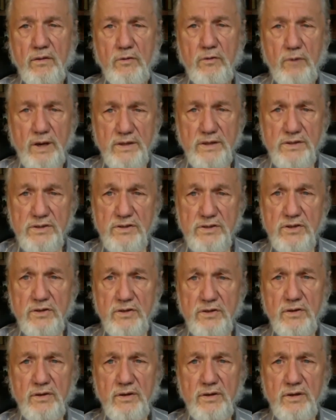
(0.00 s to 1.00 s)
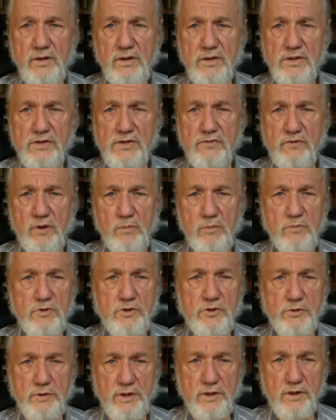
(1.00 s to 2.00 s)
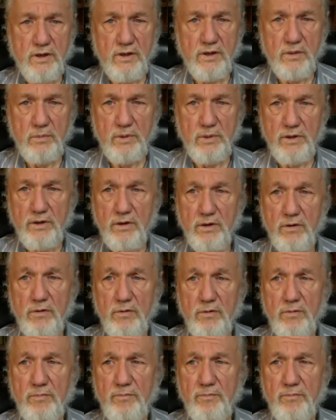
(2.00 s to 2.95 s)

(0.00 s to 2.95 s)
The rest is from Sri Aurobindo.